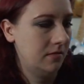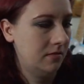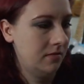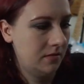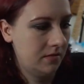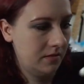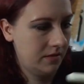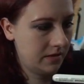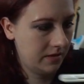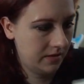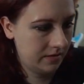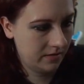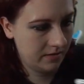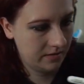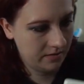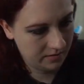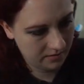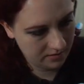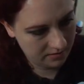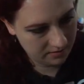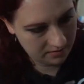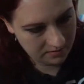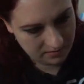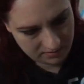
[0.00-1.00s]

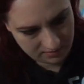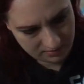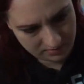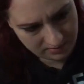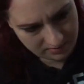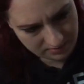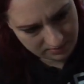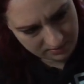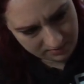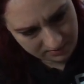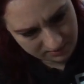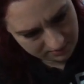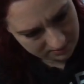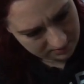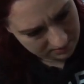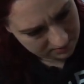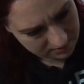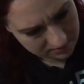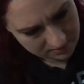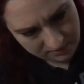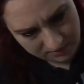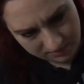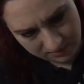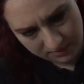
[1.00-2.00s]
Okay,
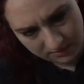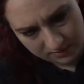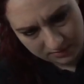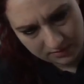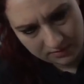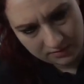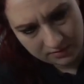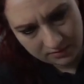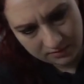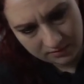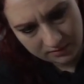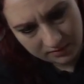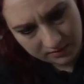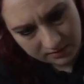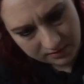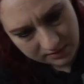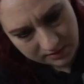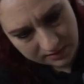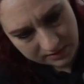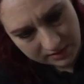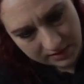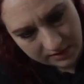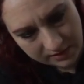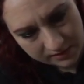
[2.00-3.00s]
let's
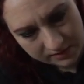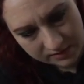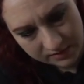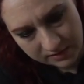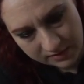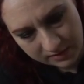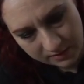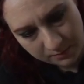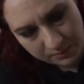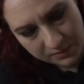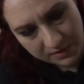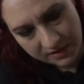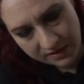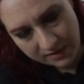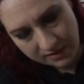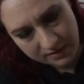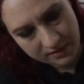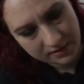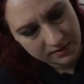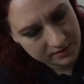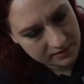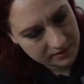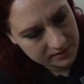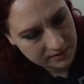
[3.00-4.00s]
take a step back
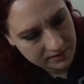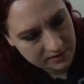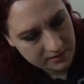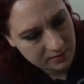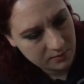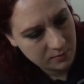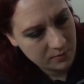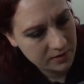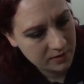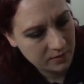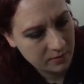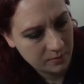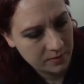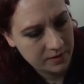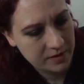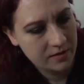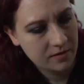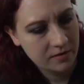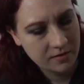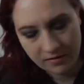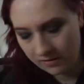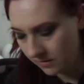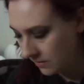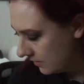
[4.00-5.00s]
and see where we
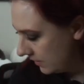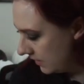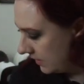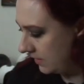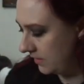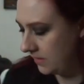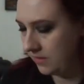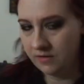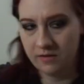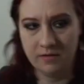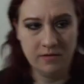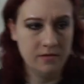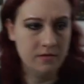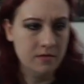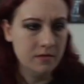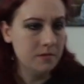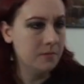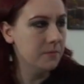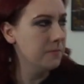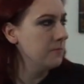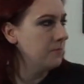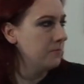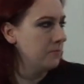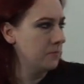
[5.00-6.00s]
are here.
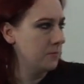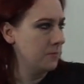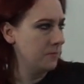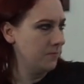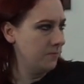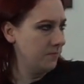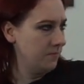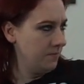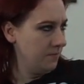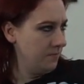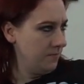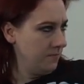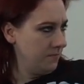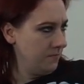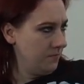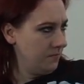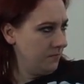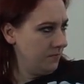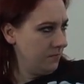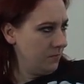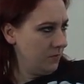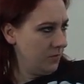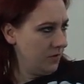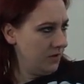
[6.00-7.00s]

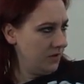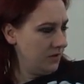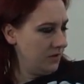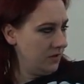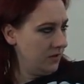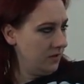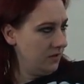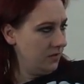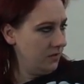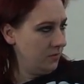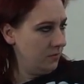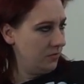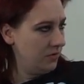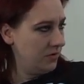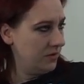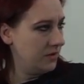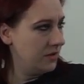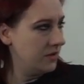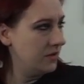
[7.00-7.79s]
Pretty good, pretty